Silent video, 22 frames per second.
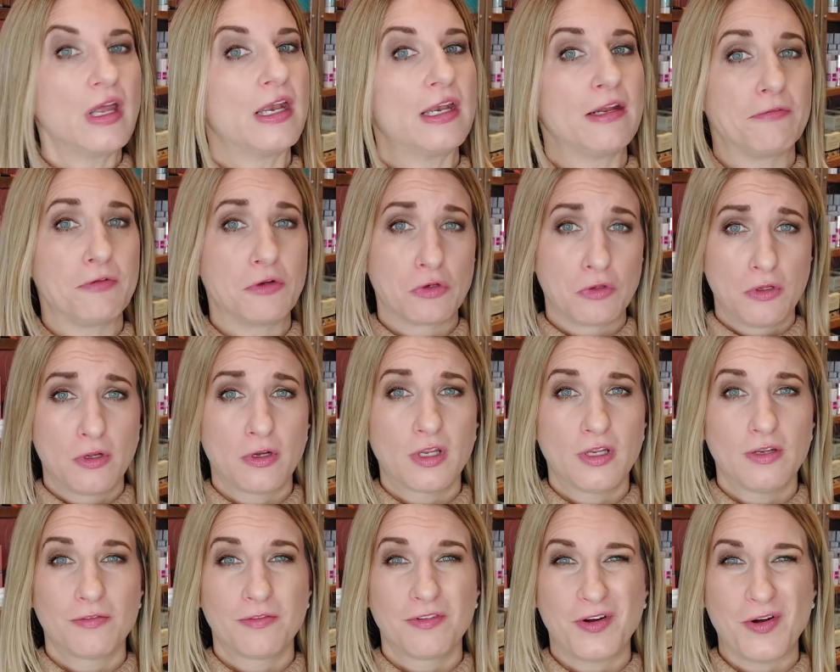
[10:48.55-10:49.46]
And if you're
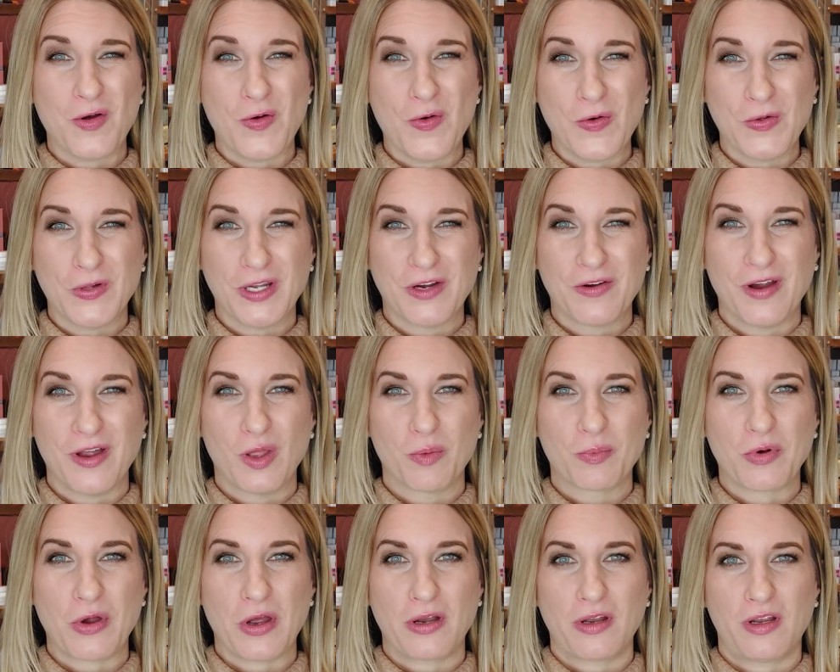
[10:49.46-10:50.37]
looking for a holy grail
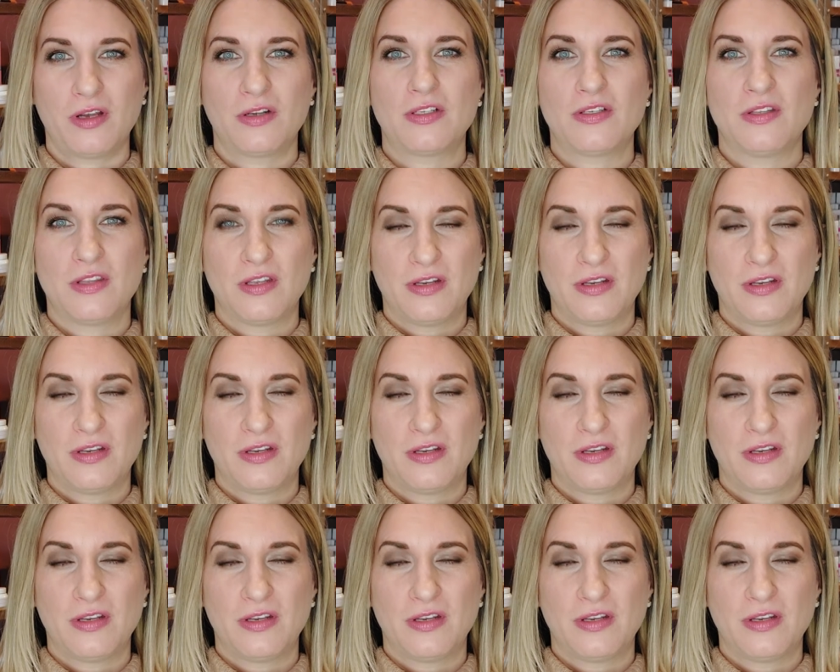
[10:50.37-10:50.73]
product in